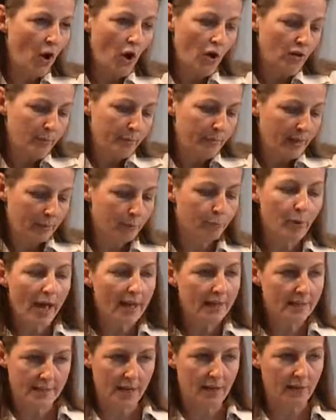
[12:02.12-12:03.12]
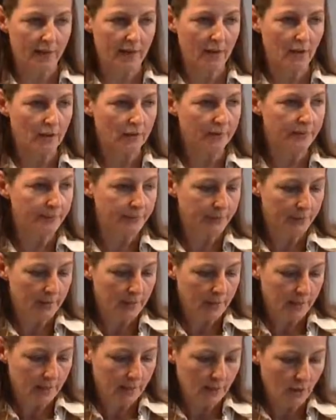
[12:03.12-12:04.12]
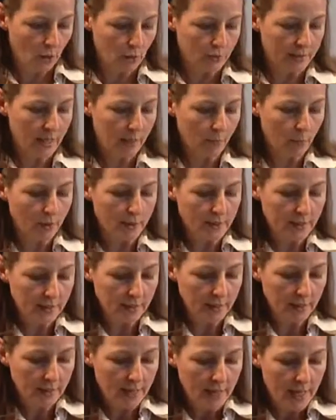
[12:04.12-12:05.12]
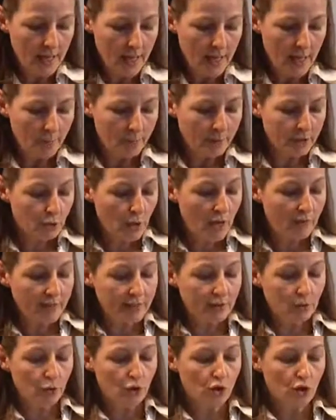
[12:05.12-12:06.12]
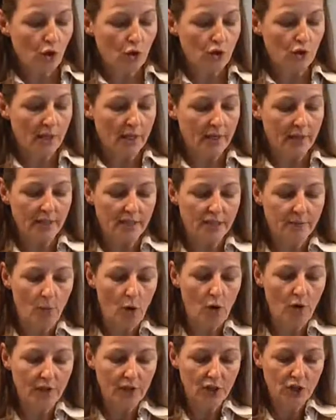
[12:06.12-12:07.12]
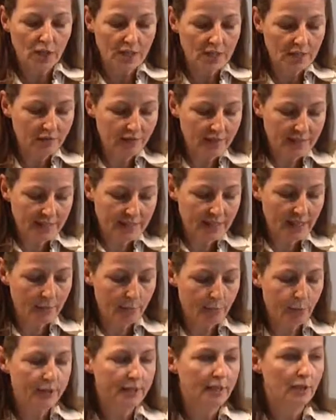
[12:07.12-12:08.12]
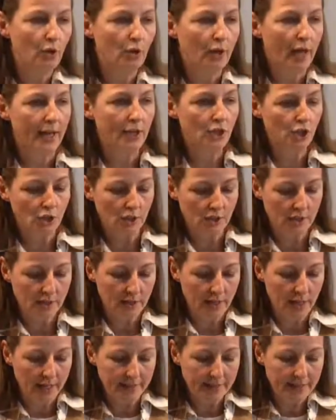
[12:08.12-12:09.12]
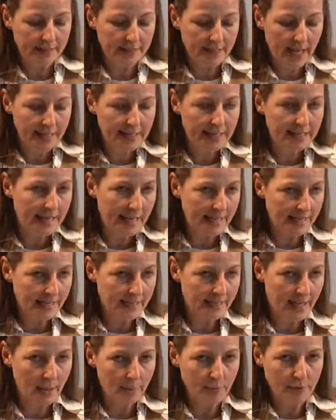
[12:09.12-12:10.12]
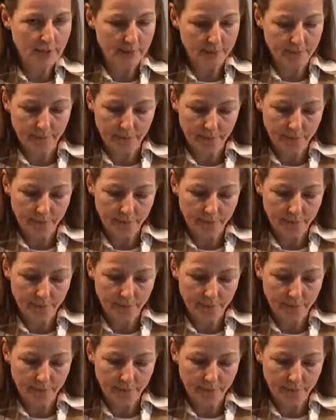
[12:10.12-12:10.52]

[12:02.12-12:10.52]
all the big brands are there, hotel brands. But traveling to Georgia is more than just visiting pretty locations and exciting landscapes.